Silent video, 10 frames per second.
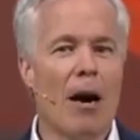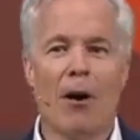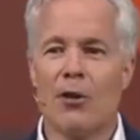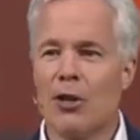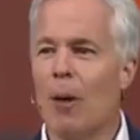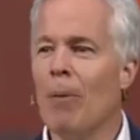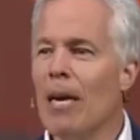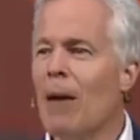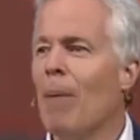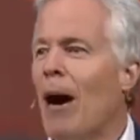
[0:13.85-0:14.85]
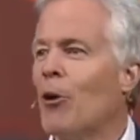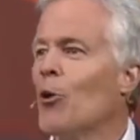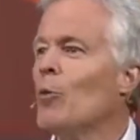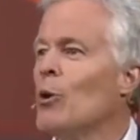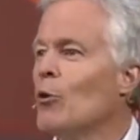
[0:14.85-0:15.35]
of somebody about
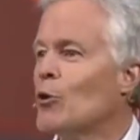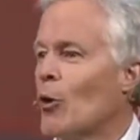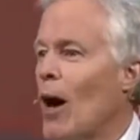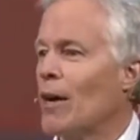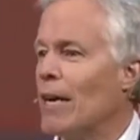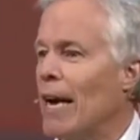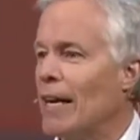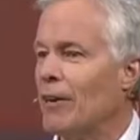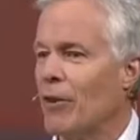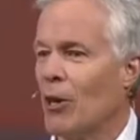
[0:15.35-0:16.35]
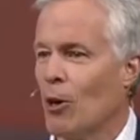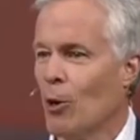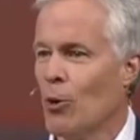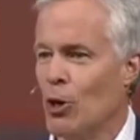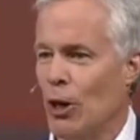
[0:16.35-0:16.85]
whom you've drawn a negative
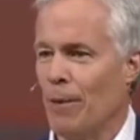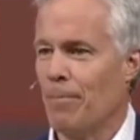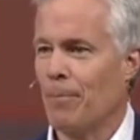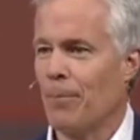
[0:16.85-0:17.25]
conclusion.